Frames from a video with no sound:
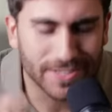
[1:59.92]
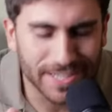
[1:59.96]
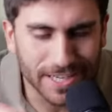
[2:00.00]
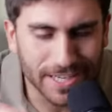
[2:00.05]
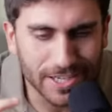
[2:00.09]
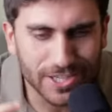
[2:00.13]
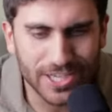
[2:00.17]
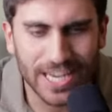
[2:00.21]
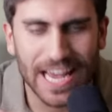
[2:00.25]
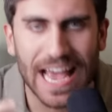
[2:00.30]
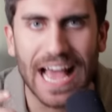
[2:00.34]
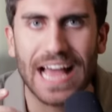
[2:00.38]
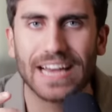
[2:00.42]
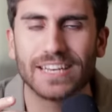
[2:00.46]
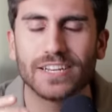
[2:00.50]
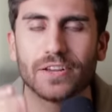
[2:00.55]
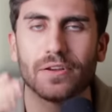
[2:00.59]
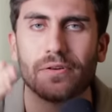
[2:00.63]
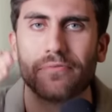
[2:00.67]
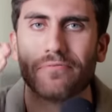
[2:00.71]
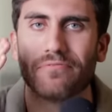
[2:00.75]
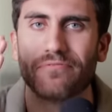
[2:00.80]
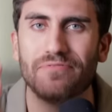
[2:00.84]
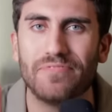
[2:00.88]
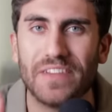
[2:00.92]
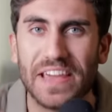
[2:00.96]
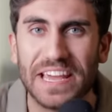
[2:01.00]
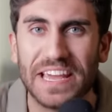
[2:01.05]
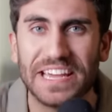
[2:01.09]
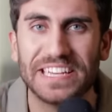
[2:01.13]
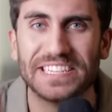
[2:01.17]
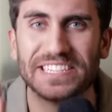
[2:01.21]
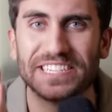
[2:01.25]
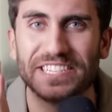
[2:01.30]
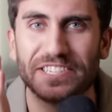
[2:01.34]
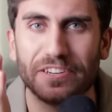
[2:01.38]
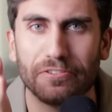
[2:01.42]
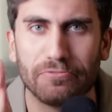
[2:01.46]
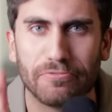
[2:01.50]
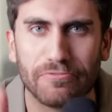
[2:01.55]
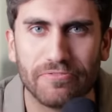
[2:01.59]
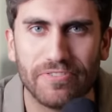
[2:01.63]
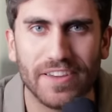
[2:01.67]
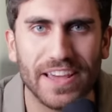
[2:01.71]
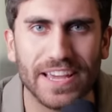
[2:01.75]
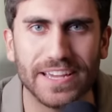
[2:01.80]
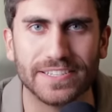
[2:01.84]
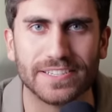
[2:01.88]
You see, she had to come face to
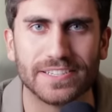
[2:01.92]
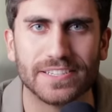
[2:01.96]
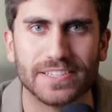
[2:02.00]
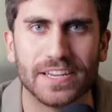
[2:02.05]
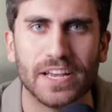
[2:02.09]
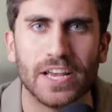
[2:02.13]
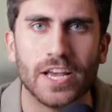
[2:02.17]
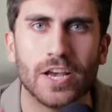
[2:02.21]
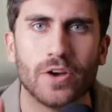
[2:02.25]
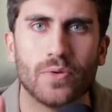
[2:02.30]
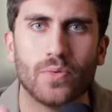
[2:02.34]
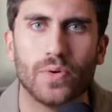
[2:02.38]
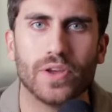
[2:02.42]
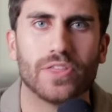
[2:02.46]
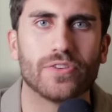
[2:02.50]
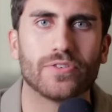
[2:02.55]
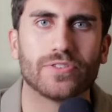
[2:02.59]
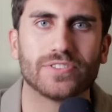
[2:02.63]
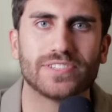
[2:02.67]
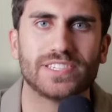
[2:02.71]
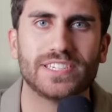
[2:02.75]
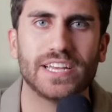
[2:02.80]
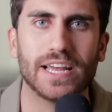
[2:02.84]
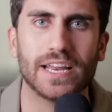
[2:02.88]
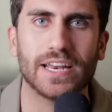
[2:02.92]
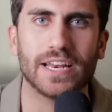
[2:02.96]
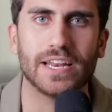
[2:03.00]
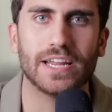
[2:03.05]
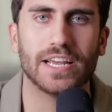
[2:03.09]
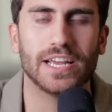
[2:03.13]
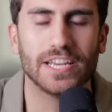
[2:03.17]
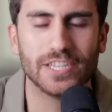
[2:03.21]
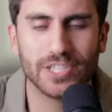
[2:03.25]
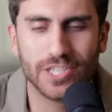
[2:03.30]
face with her sin.